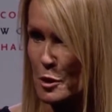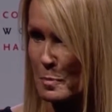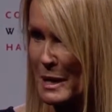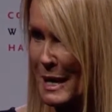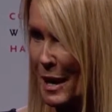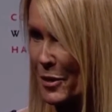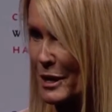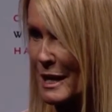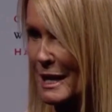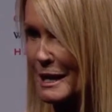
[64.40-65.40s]
B.
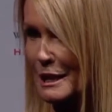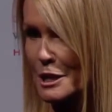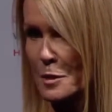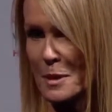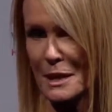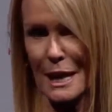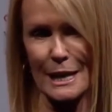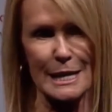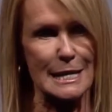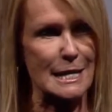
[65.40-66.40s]
Anthony and Elizabeth
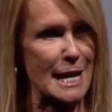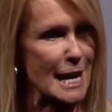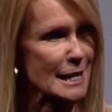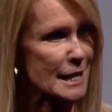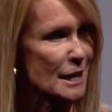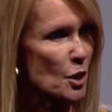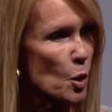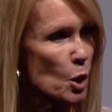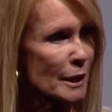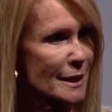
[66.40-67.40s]
Cady Stanton
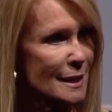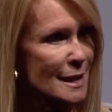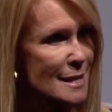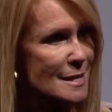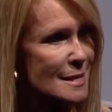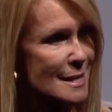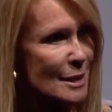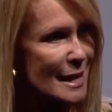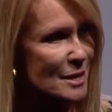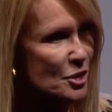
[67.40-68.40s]
organized
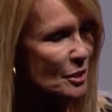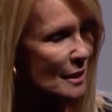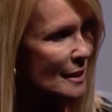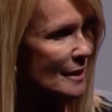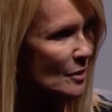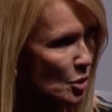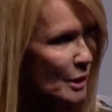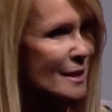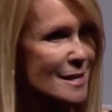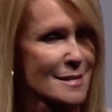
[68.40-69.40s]
an
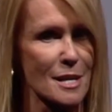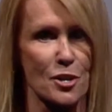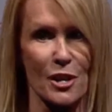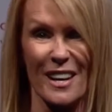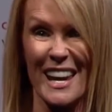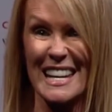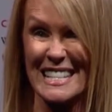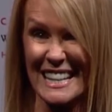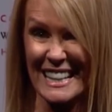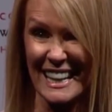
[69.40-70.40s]
organization
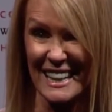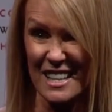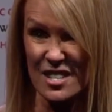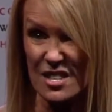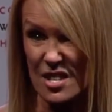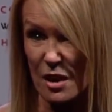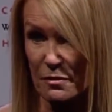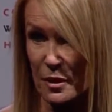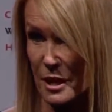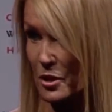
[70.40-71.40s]
dedicated to
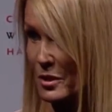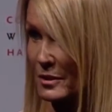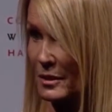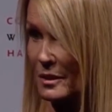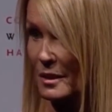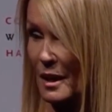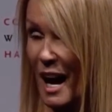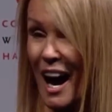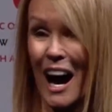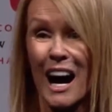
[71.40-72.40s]
suffrage,
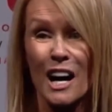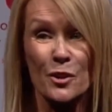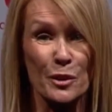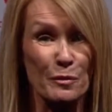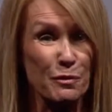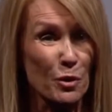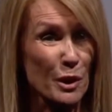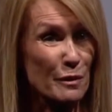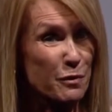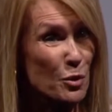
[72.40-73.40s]

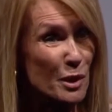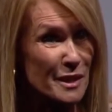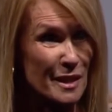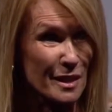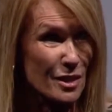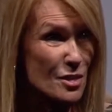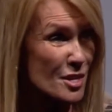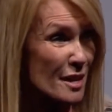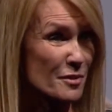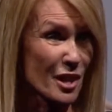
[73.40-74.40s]
144 years
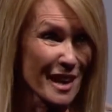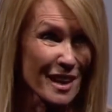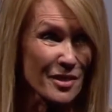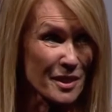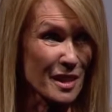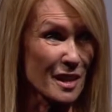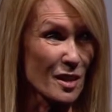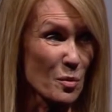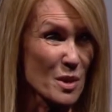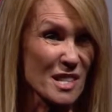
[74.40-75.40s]
after Anthony
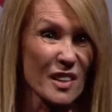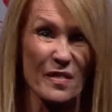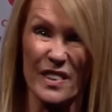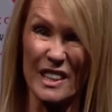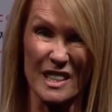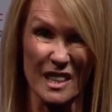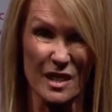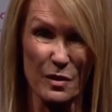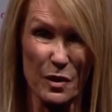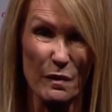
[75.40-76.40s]
was convicted
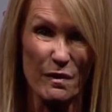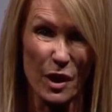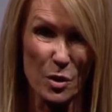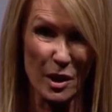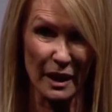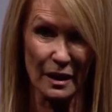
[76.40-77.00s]
for voting,